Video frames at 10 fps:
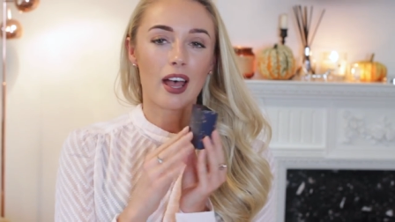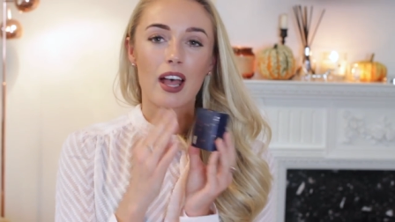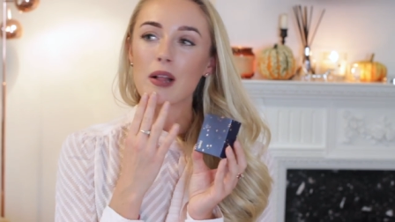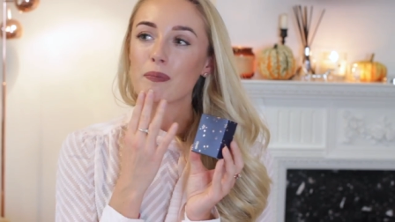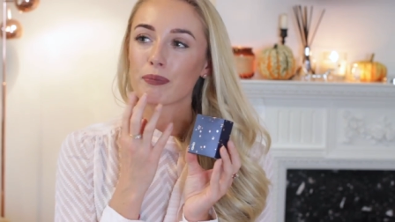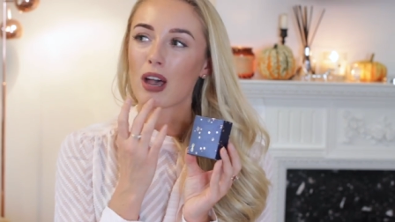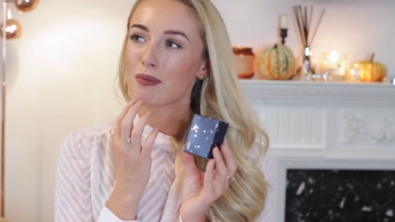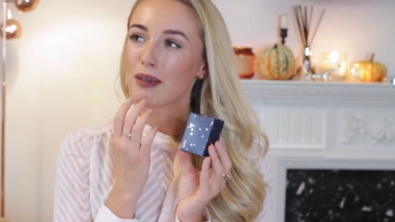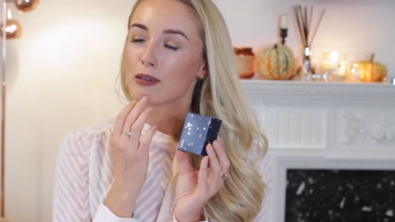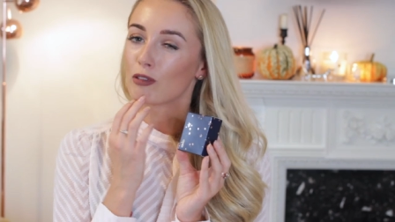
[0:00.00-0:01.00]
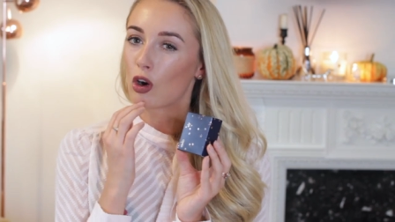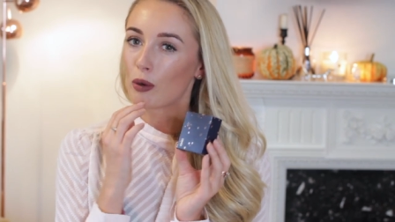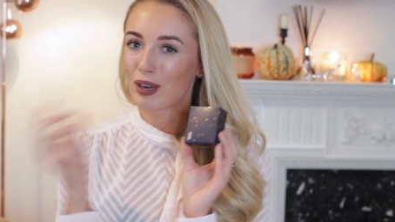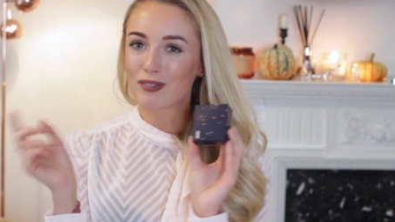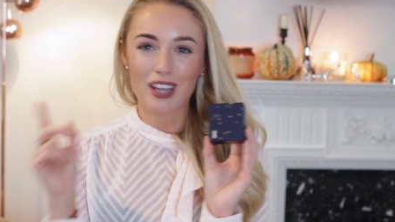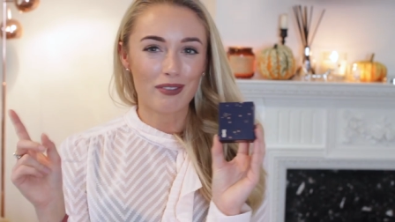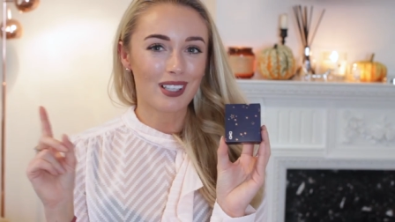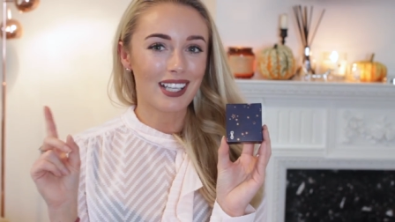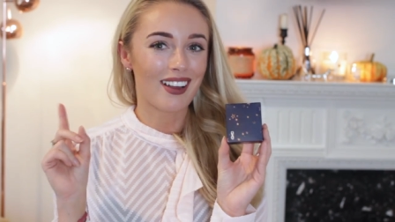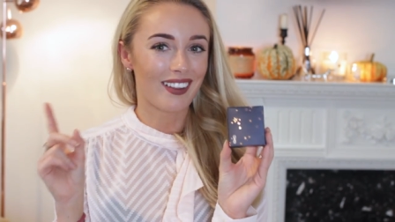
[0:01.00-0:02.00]
Um, but I may be wrong, but I've
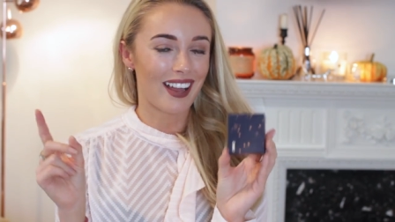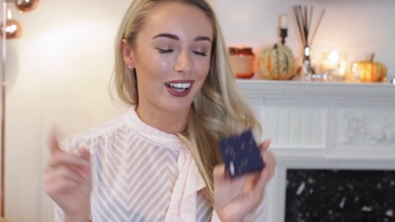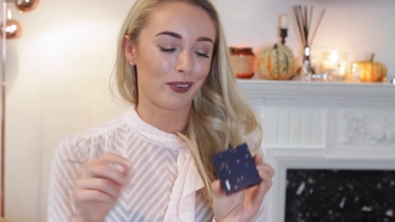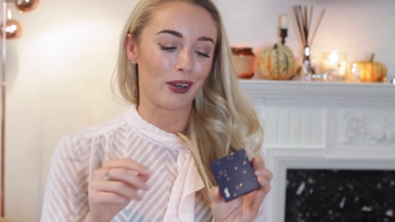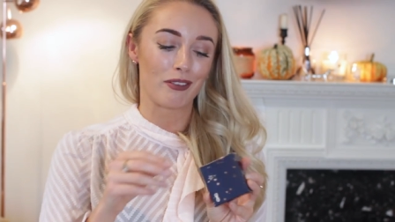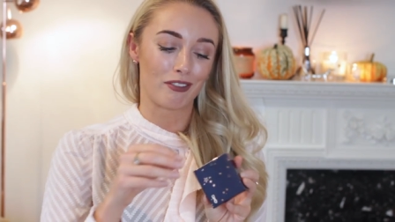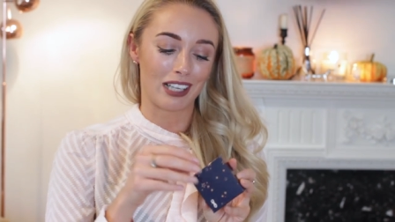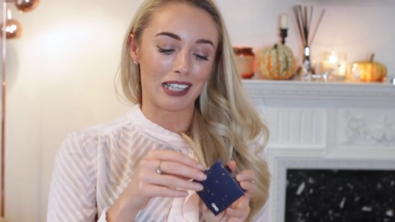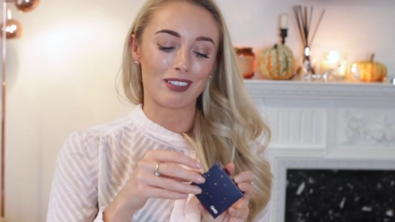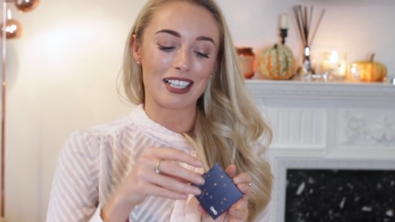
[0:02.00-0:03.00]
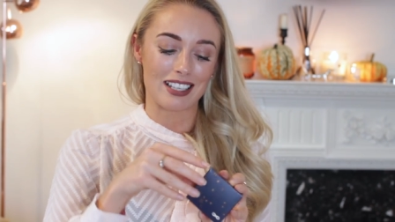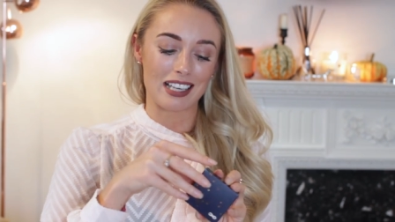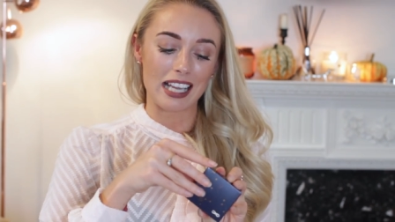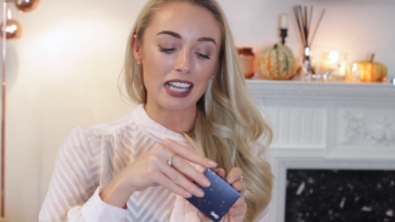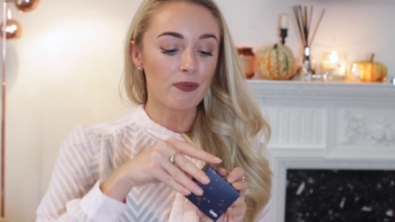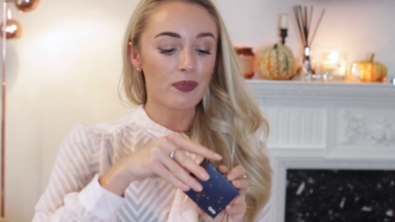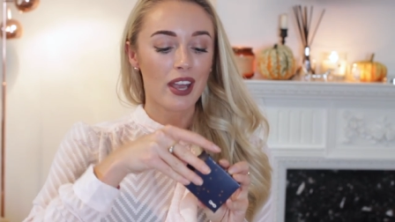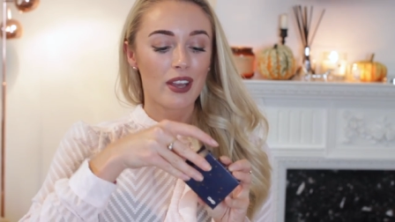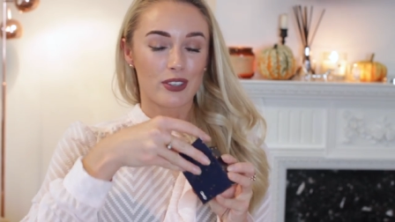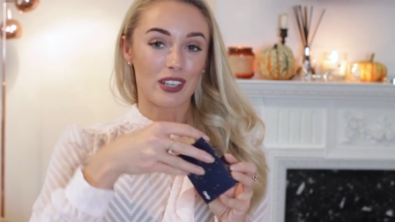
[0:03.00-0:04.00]
definitely heard that quote really recently.
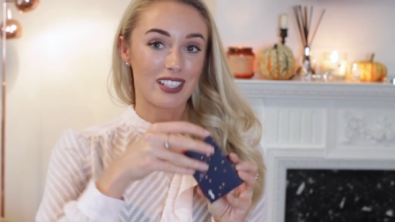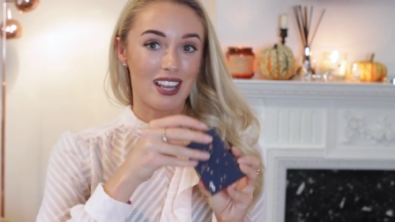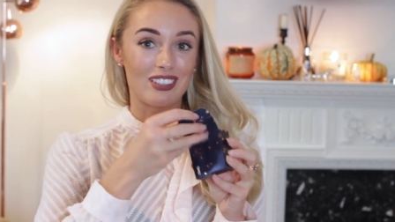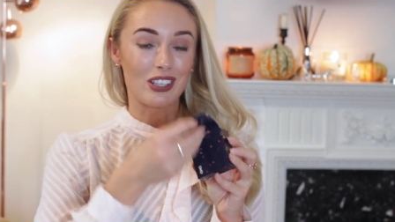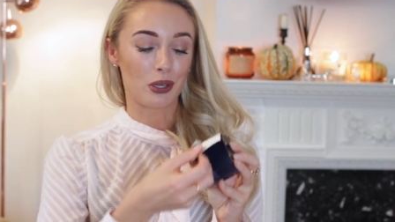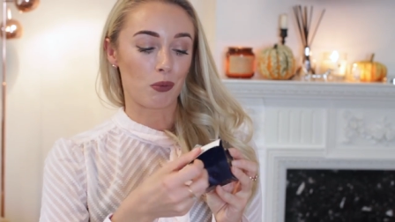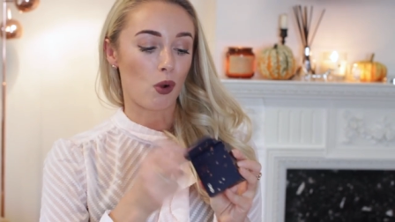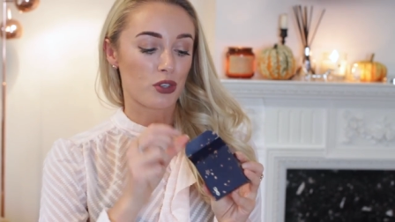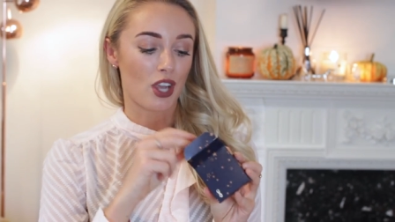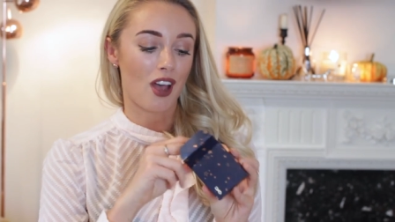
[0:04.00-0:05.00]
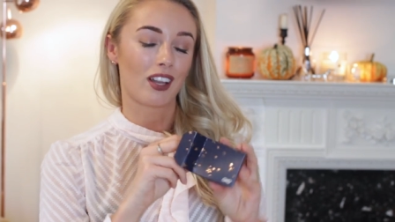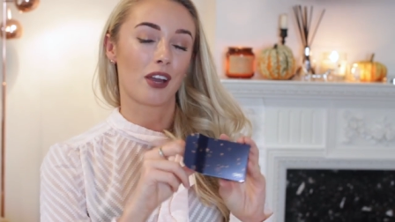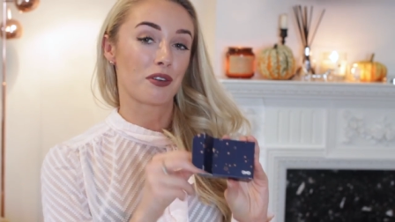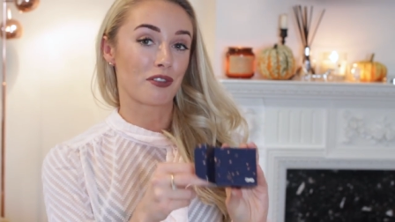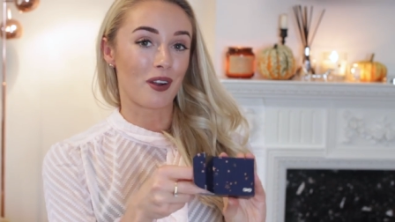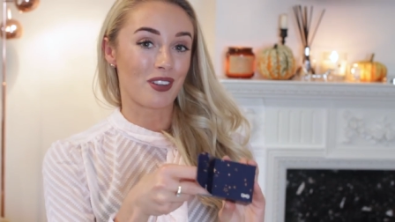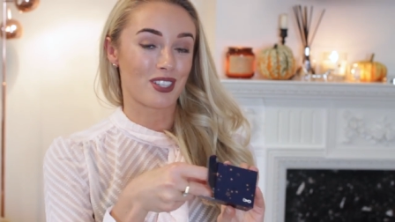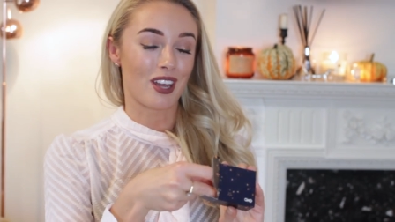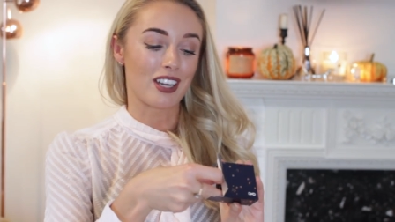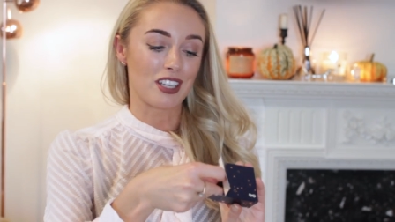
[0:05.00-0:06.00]
So let's have a look what colour we've got
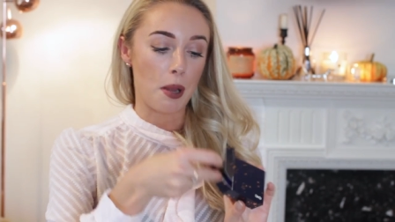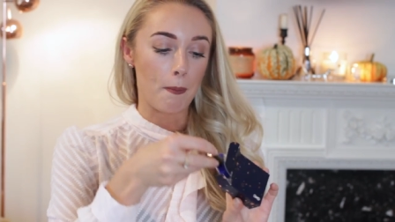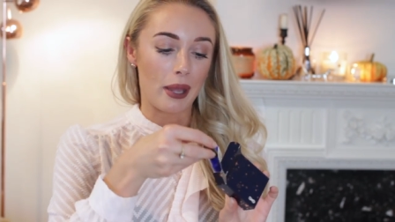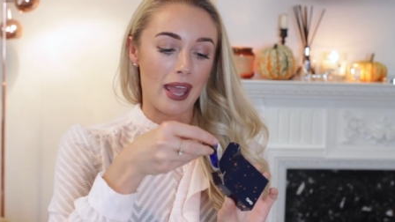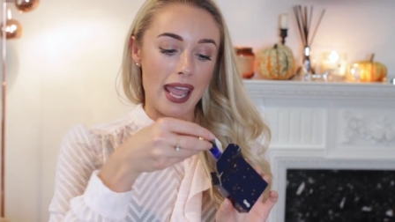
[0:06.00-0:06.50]
inside number